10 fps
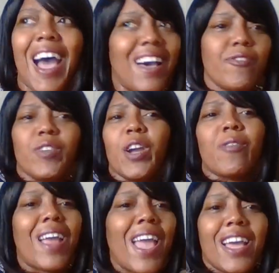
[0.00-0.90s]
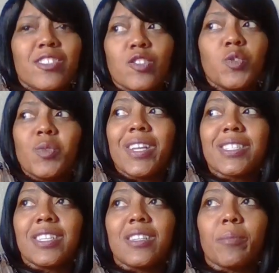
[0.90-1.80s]
I've never had to do that
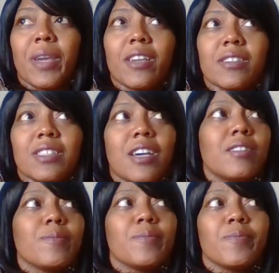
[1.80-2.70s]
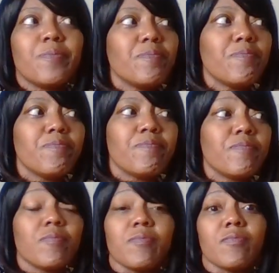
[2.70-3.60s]
to get a man. It's like,
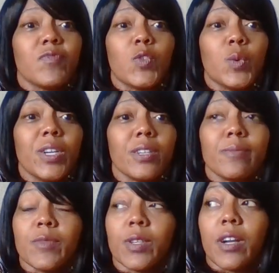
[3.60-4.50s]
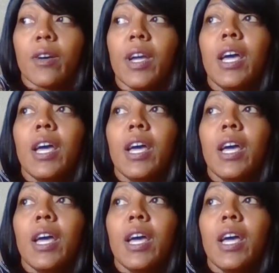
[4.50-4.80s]
for what, you know?